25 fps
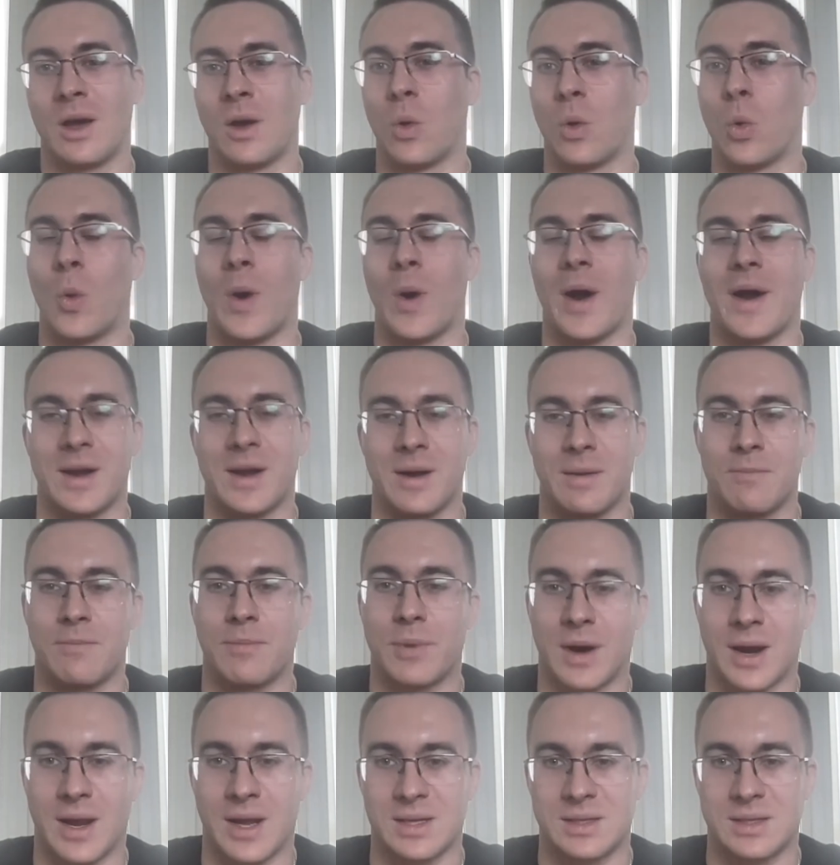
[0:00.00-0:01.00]
very
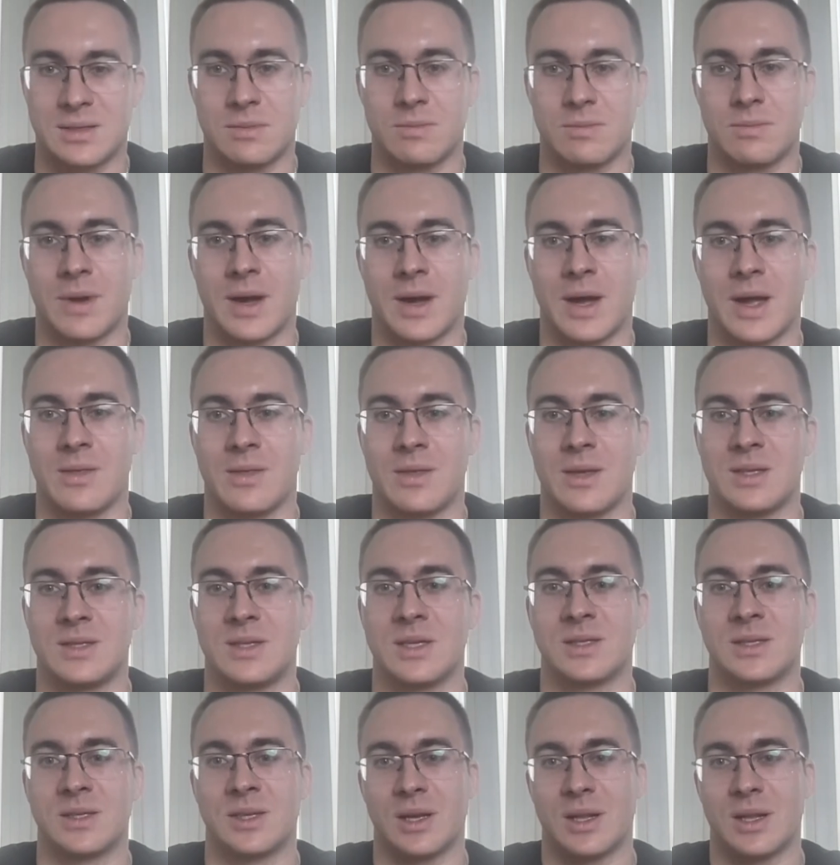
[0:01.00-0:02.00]
impressed by the
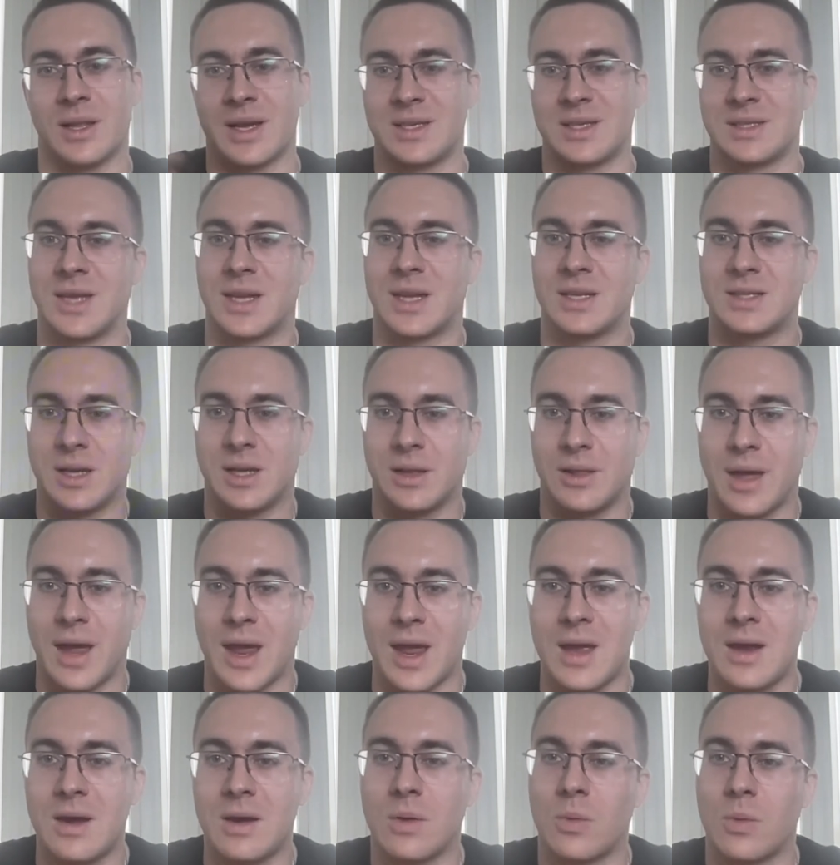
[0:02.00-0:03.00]
decentralized data
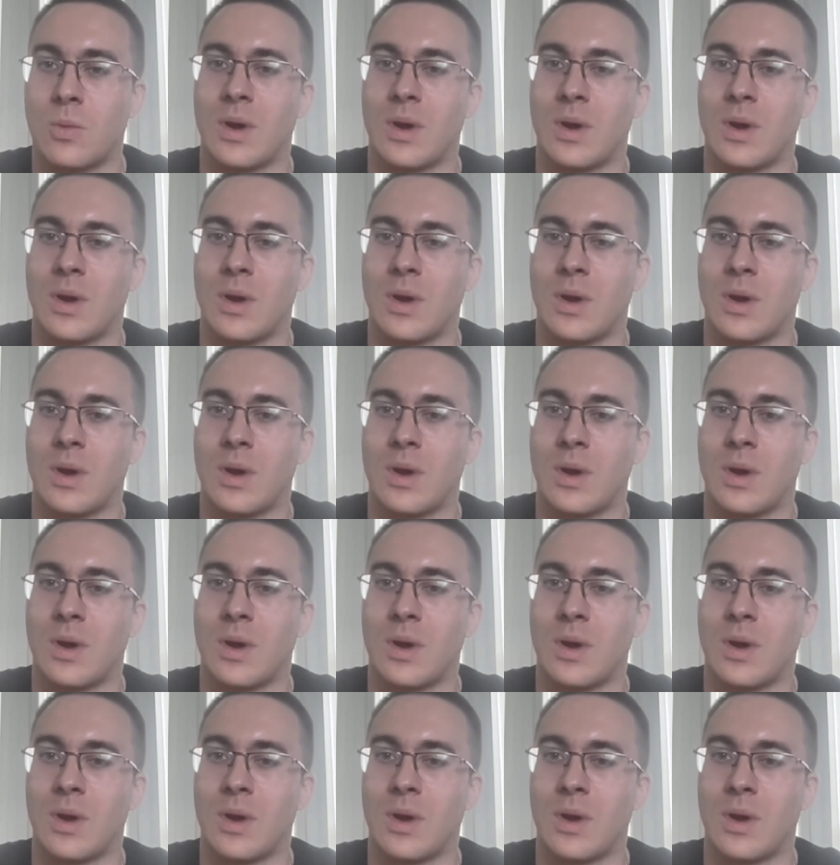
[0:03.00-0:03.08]
lake,